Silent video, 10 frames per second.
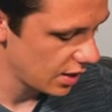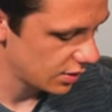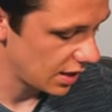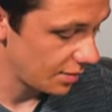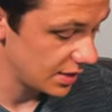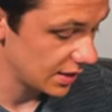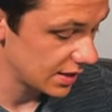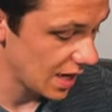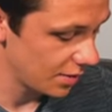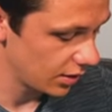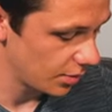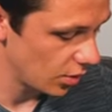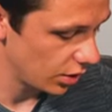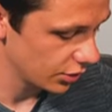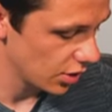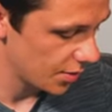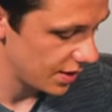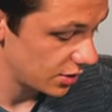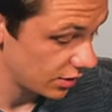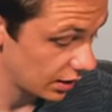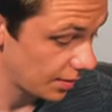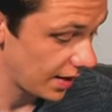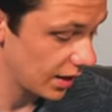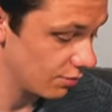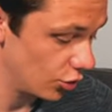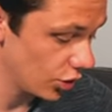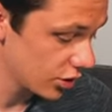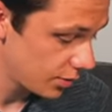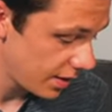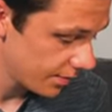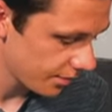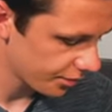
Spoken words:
so that means the timing of the ball has got to be so that the player can run onto it,